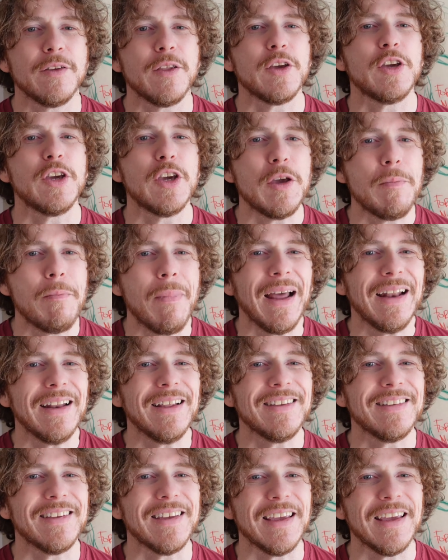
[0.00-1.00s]
that
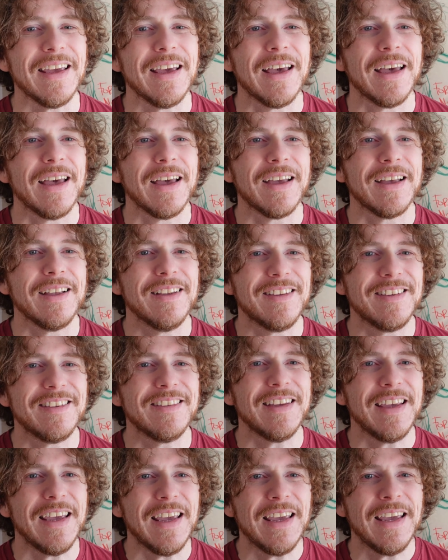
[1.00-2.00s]
humanity can
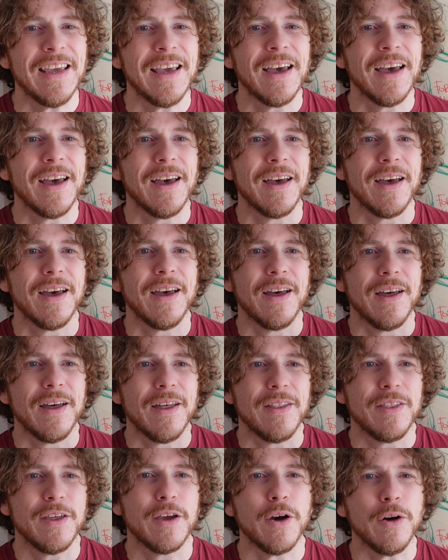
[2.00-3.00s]
see
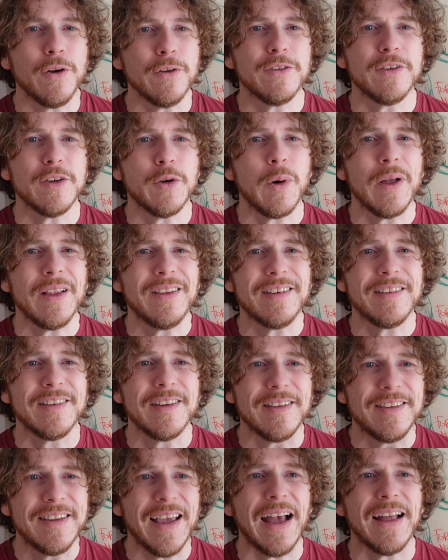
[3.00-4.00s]
the consequences
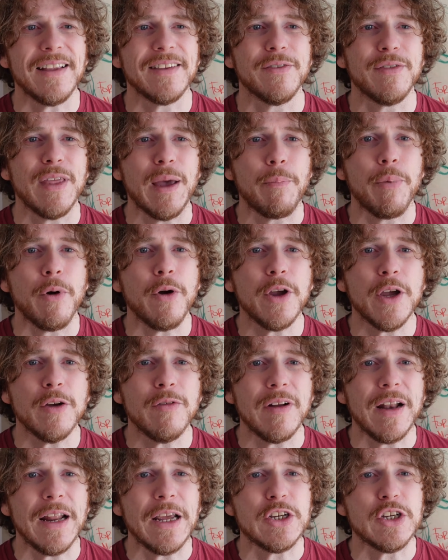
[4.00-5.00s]
and debt of their broken
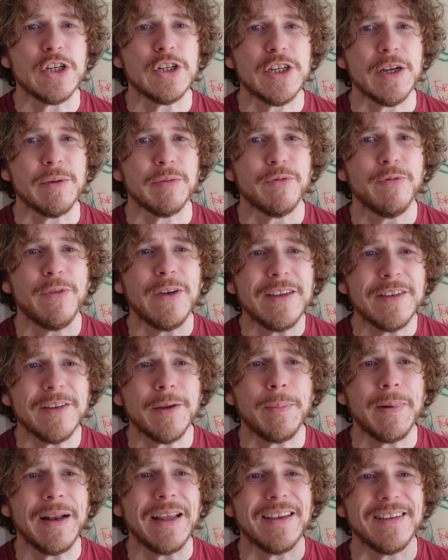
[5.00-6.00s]
relationships
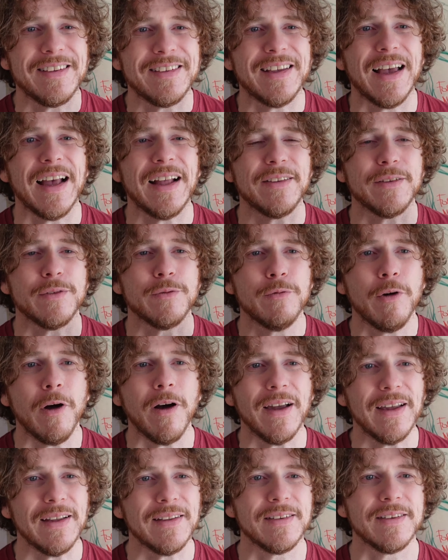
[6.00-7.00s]
visibly set
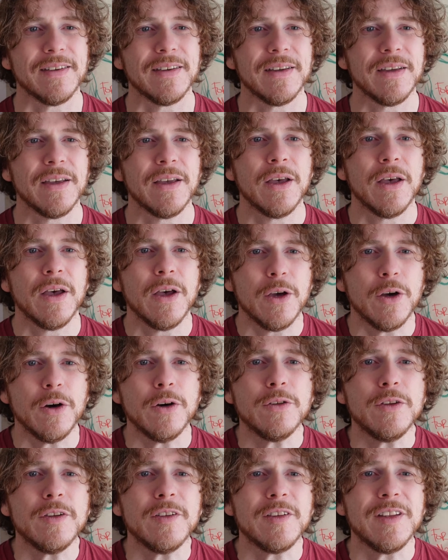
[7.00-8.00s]
right.
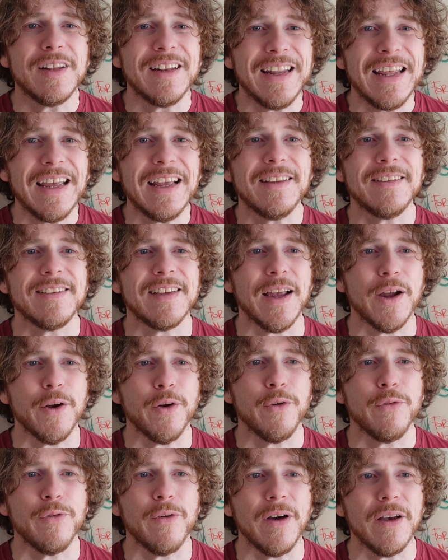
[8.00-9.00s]
God doesn't need
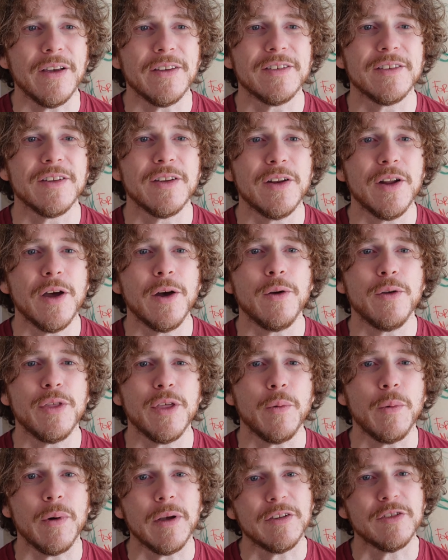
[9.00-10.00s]
sacrifice to know
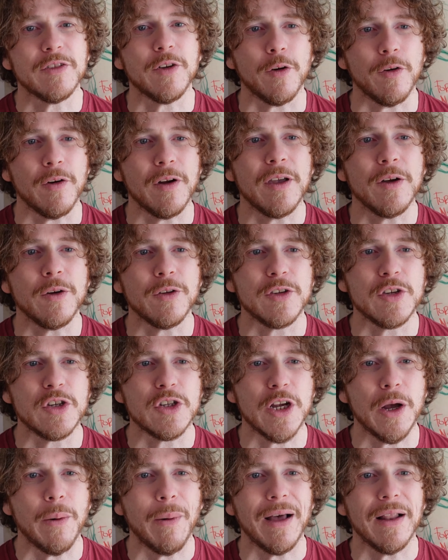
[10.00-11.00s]
that we're sorry or to
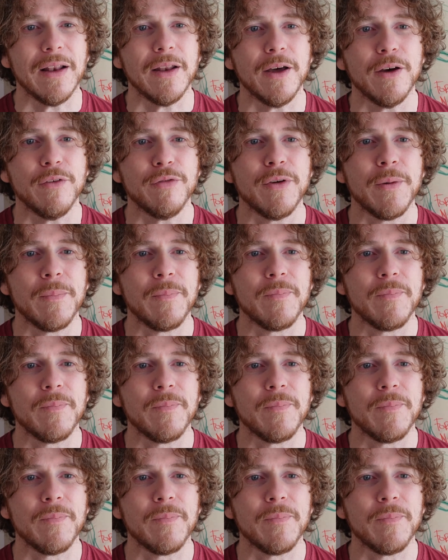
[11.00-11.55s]
show our love.